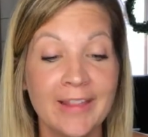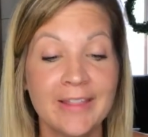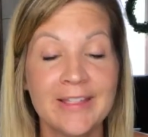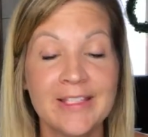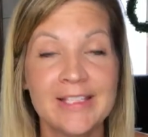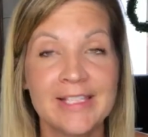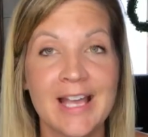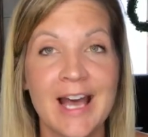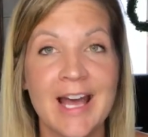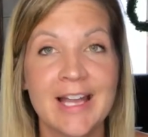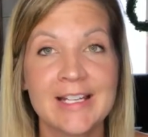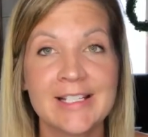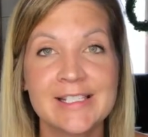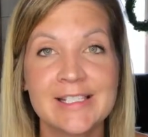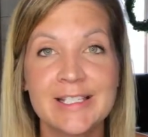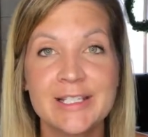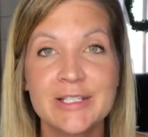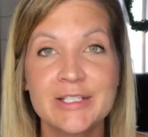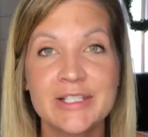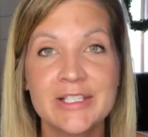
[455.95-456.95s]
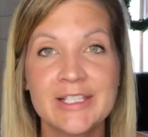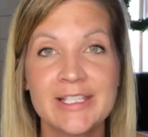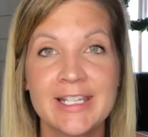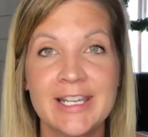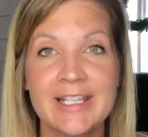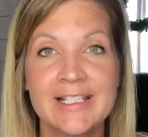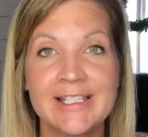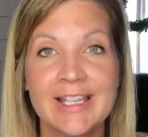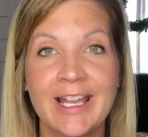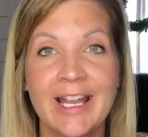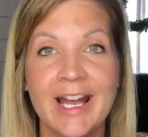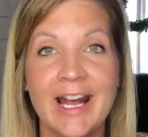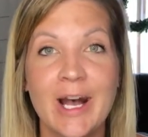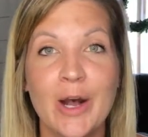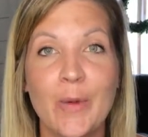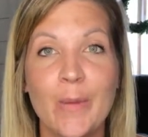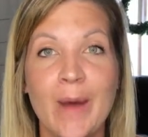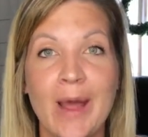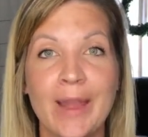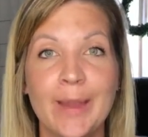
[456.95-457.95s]
This honestly just tastes like a
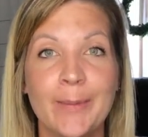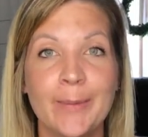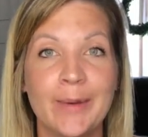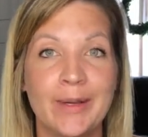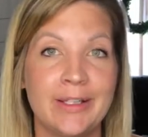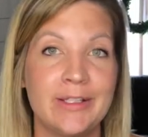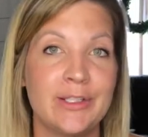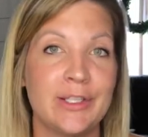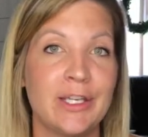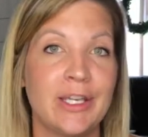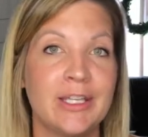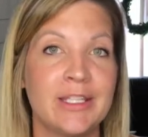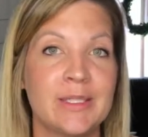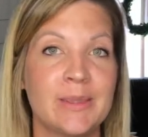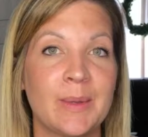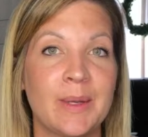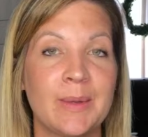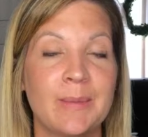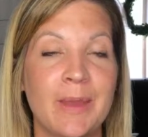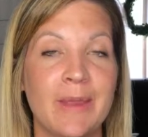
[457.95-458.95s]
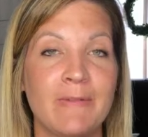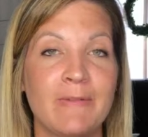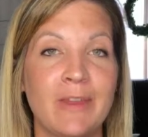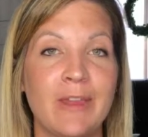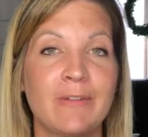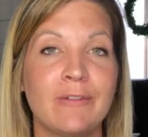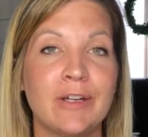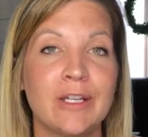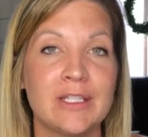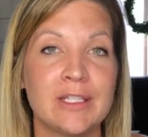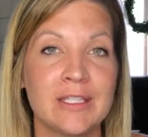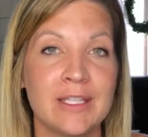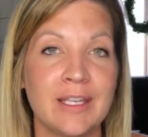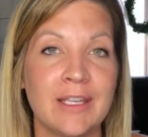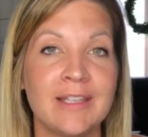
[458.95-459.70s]
Hawaiian punch. It is one of my favorites.